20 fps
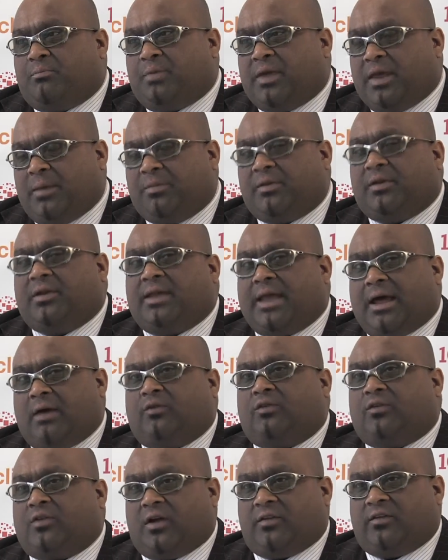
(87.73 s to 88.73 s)
people are now
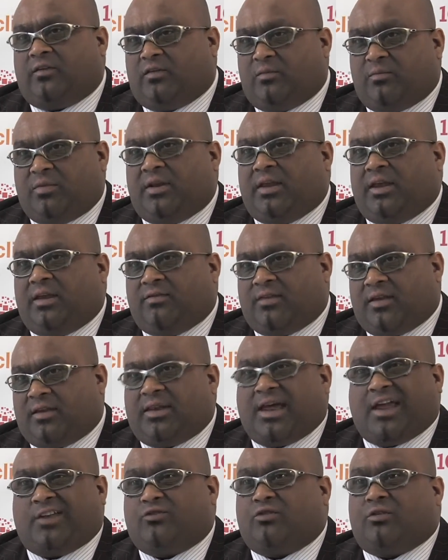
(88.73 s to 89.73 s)
starting to believe that
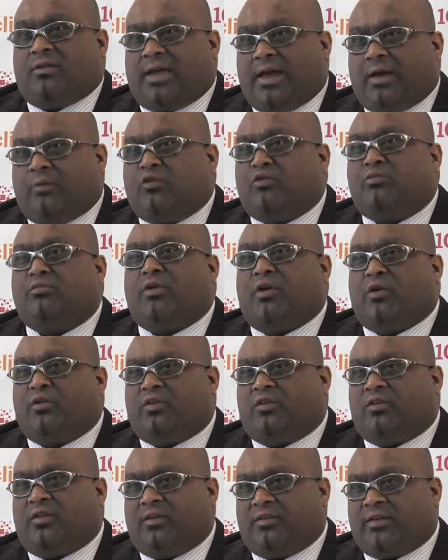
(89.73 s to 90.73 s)
natural language
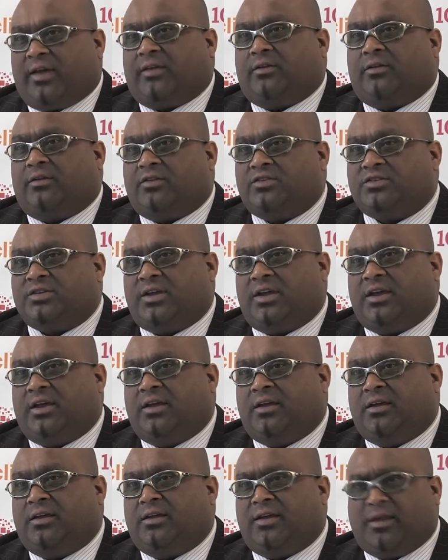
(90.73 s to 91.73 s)
processing
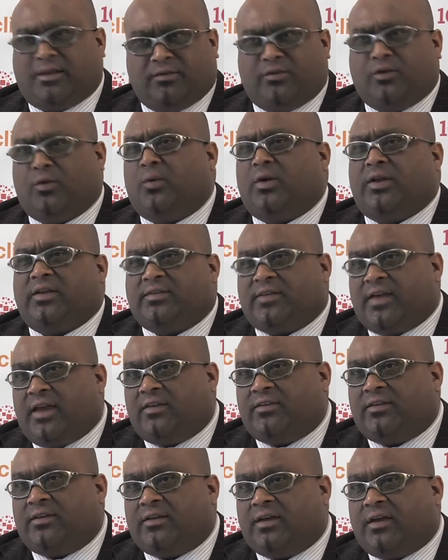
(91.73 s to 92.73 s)
technology can do what it
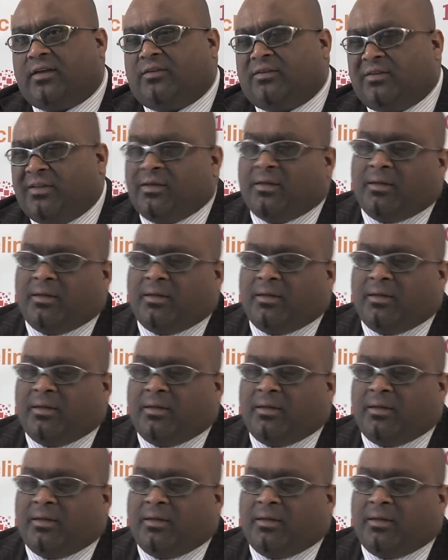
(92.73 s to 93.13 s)
says it does.